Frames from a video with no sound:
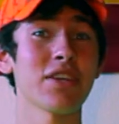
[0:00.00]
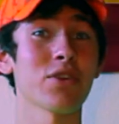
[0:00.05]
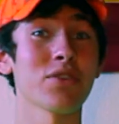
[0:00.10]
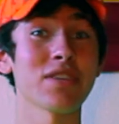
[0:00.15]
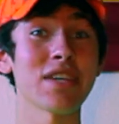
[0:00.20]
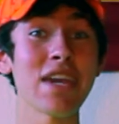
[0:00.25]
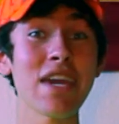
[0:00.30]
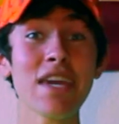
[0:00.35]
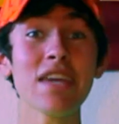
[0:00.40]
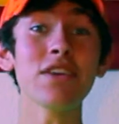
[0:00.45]
It'll
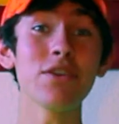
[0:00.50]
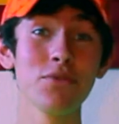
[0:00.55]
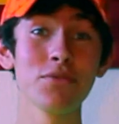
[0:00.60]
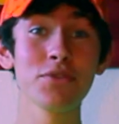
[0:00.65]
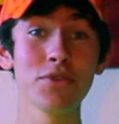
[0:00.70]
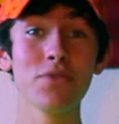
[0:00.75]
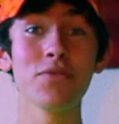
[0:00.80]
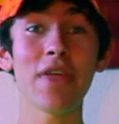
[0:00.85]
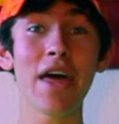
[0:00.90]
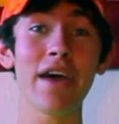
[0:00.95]
take you
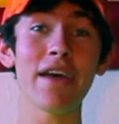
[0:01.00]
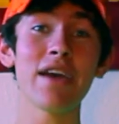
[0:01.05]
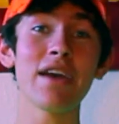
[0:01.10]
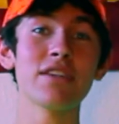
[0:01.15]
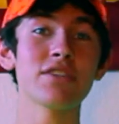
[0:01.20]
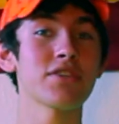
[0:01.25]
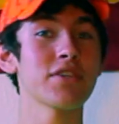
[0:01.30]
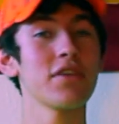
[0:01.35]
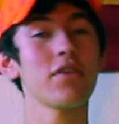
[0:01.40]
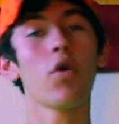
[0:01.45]
to that
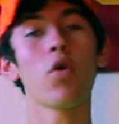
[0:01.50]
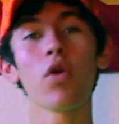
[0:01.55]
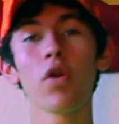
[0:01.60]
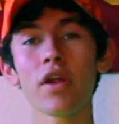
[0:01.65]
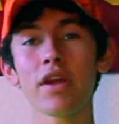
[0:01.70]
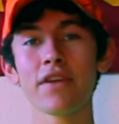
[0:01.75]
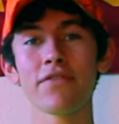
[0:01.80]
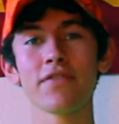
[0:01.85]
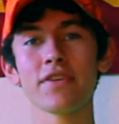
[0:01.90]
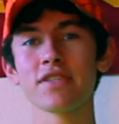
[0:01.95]
entry,
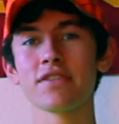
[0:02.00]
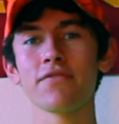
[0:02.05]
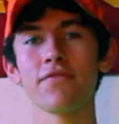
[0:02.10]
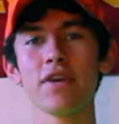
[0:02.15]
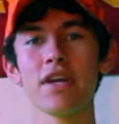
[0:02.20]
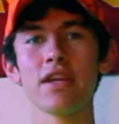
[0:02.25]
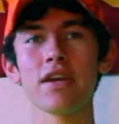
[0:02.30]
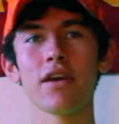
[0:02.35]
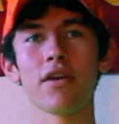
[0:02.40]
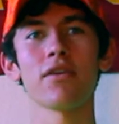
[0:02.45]
or if it's a
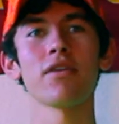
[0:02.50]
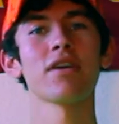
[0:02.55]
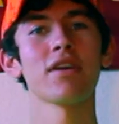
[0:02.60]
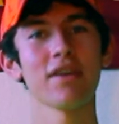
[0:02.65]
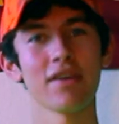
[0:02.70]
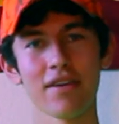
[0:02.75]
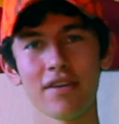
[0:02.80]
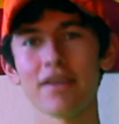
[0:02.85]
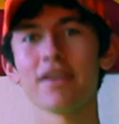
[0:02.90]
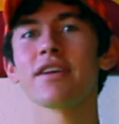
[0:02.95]
video,
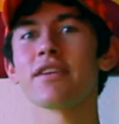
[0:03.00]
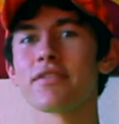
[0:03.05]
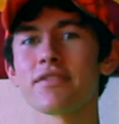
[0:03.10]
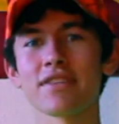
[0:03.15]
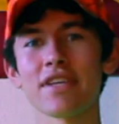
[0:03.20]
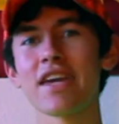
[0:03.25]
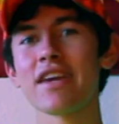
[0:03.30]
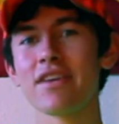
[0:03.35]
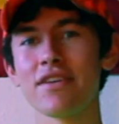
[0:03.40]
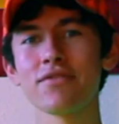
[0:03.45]
it'll
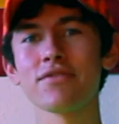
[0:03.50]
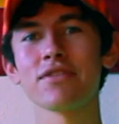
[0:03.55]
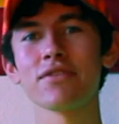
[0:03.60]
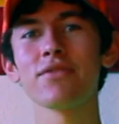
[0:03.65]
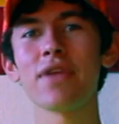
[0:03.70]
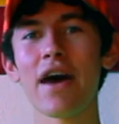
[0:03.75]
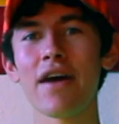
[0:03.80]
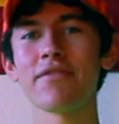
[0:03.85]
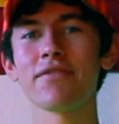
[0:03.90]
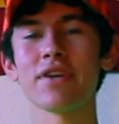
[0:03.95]
take you
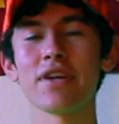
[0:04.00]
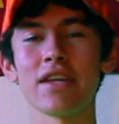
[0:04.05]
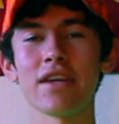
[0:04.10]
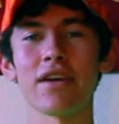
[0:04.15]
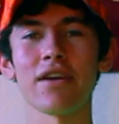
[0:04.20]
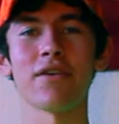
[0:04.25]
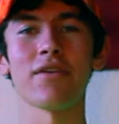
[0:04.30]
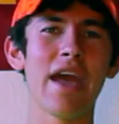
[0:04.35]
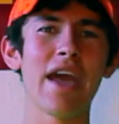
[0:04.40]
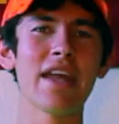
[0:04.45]
to that video.